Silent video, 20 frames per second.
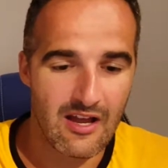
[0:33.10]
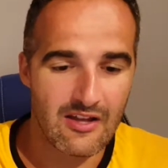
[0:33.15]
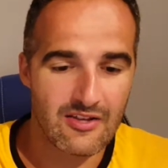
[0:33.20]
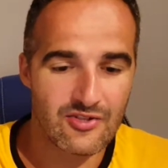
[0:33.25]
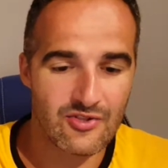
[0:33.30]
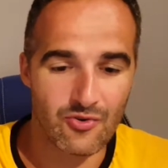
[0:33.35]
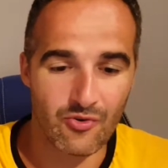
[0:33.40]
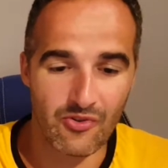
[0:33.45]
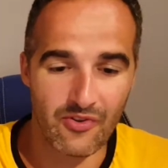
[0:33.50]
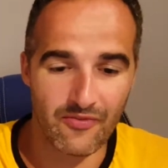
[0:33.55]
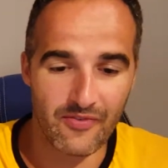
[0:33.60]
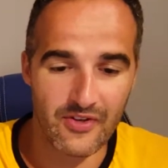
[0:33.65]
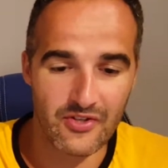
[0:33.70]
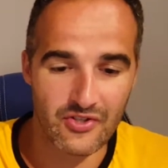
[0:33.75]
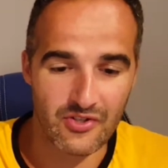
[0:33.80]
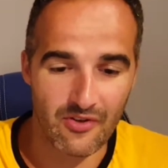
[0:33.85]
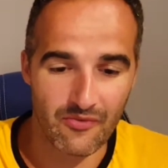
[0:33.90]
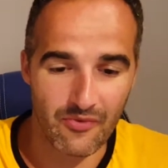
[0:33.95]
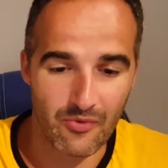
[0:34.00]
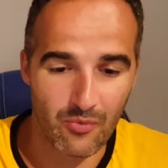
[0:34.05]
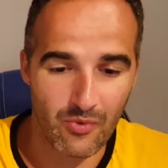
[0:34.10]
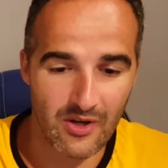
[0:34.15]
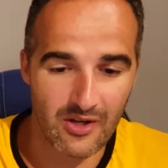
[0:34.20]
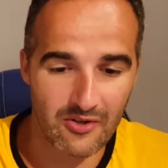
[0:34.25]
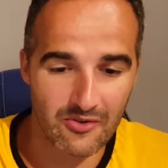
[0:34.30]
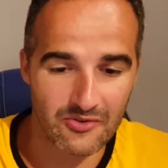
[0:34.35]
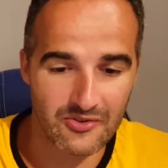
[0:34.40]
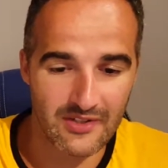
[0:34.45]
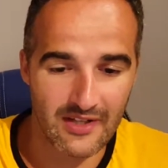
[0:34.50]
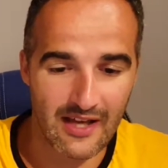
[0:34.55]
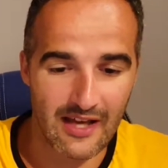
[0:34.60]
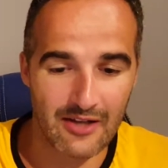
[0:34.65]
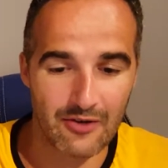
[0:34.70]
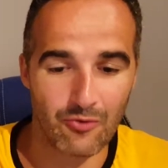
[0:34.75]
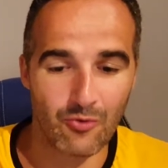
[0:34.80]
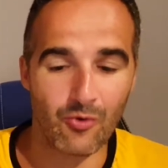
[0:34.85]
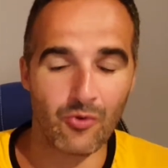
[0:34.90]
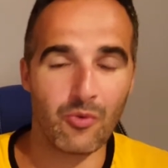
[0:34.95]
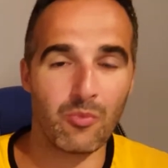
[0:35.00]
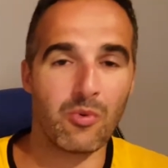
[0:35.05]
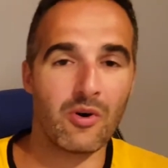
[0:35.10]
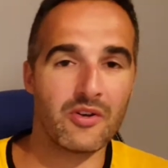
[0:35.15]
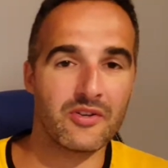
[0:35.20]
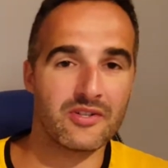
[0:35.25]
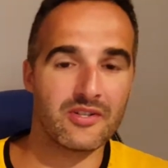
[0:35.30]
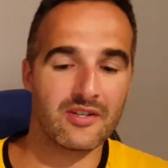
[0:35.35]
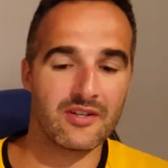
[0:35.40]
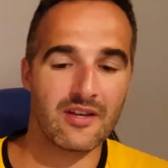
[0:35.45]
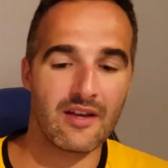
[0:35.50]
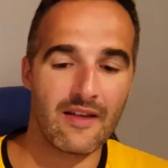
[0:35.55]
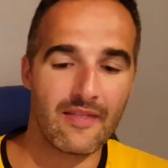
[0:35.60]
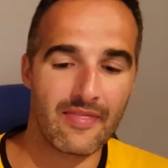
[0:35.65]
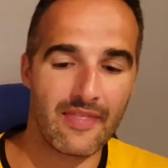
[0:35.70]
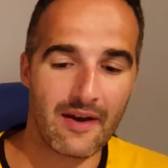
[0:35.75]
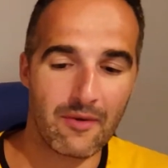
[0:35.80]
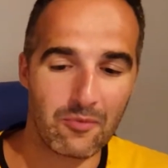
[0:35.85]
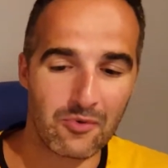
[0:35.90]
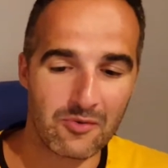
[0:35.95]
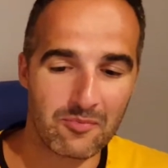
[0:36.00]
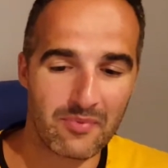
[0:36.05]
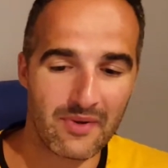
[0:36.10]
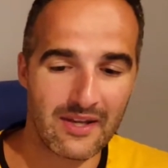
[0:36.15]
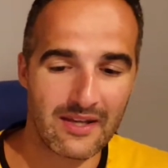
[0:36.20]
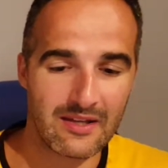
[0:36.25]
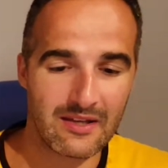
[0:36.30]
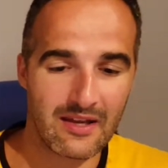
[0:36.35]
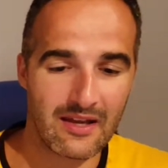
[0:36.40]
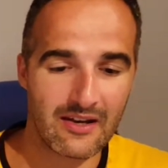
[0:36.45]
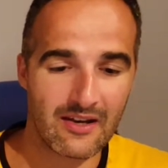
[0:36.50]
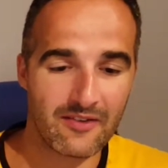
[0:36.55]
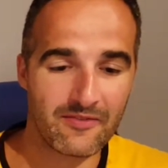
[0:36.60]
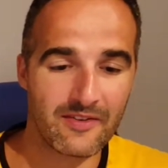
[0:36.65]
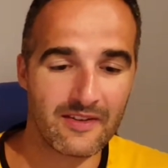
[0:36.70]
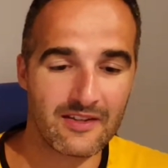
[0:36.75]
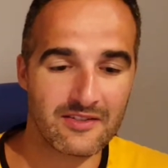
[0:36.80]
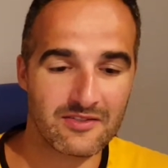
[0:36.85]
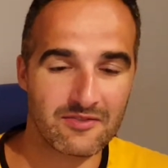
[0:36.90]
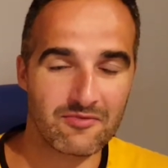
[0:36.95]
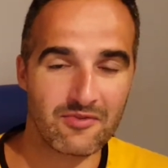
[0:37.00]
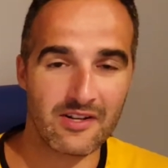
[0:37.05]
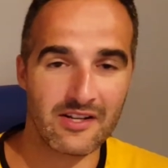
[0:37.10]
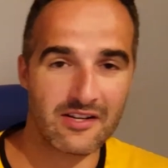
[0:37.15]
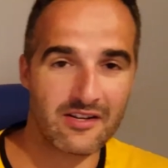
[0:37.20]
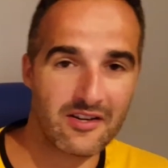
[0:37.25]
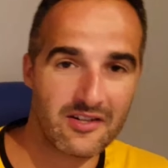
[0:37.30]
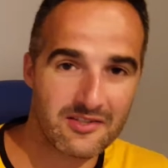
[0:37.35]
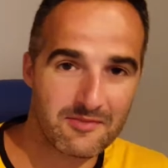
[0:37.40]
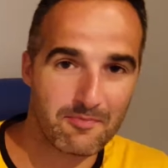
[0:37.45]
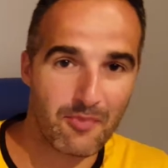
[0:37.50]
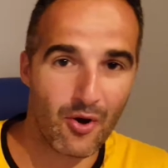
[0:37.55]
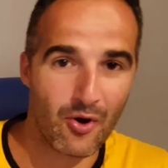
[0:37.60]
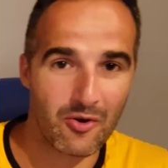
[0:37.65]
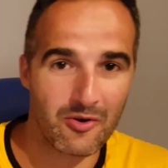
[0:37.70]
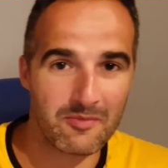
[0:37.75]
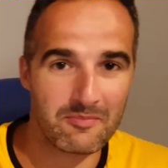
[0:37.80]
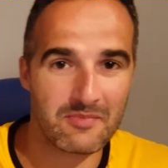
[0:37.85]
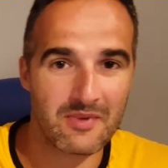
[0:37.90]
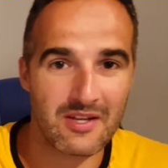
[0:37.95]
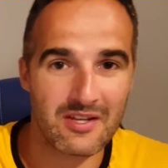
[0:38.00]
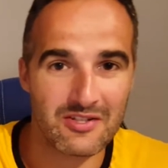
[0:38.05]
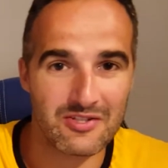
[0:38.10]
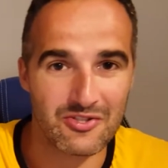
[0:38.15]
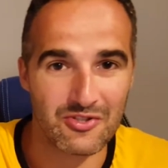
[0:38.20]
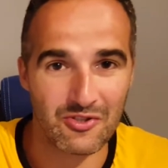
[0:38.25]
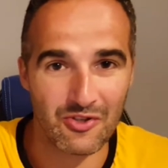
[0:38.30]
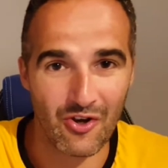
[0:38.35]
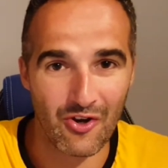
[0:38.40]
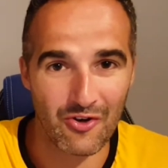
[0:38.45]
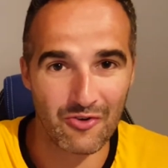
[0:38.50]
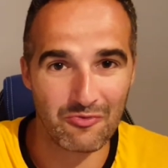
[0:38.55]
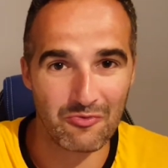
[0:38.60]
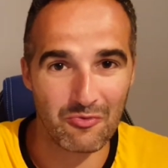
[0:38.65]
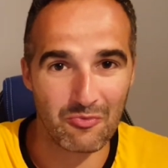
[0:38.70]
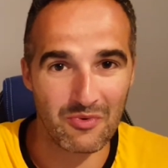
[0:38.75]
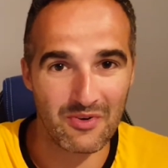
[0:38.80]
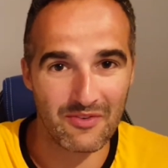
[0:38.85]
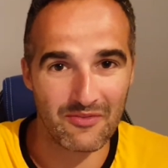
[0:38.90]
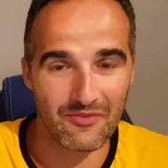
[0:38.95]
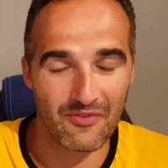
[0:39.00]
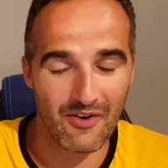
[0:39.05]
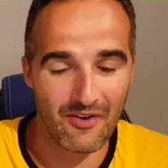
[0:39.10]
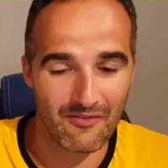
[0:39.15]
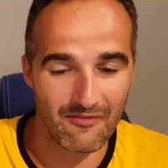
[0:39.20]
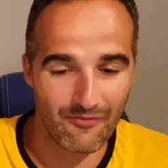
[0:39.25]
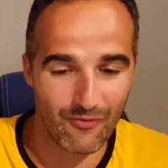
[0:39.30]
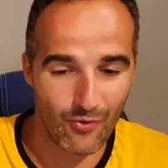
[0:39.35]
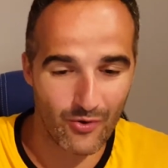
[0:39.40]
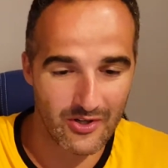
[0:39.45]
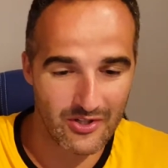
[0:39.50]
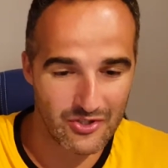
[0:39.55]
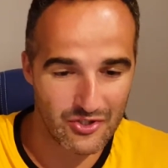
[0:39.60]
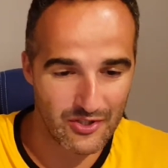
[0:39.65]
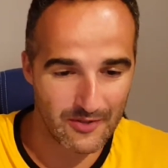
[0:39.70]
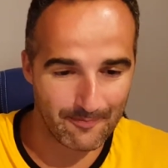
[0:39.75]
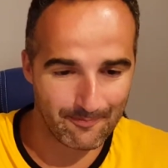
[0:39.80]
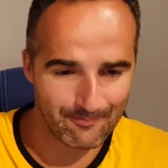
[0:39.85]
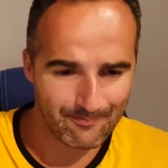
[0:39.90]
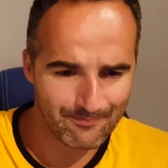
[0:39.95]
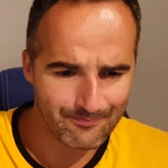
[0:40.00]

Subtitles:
saw the vision of the world and all the wonder that would be." And I think that's a really nice poem to go with Voyager.